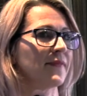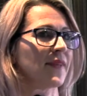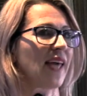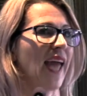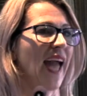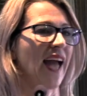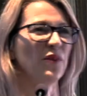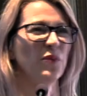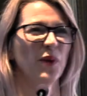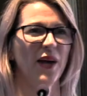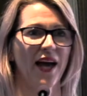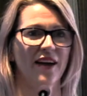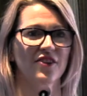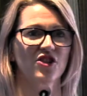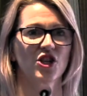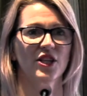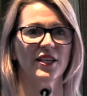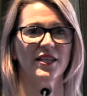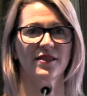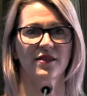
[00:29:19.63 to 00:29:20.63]
Can we
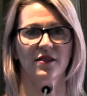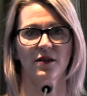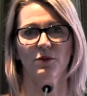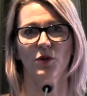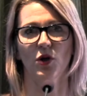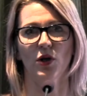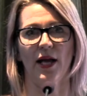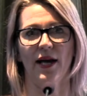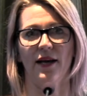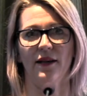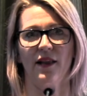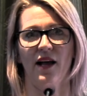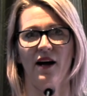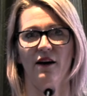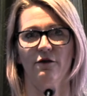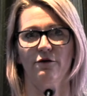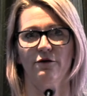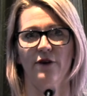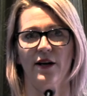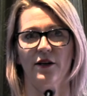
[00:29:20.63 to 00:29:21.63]
actually simulate
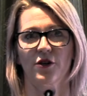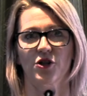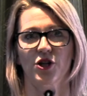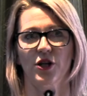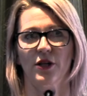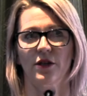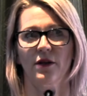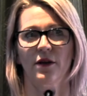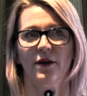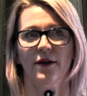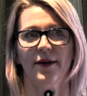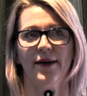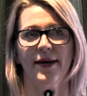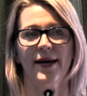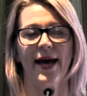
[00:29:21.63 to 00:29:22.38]
lung function?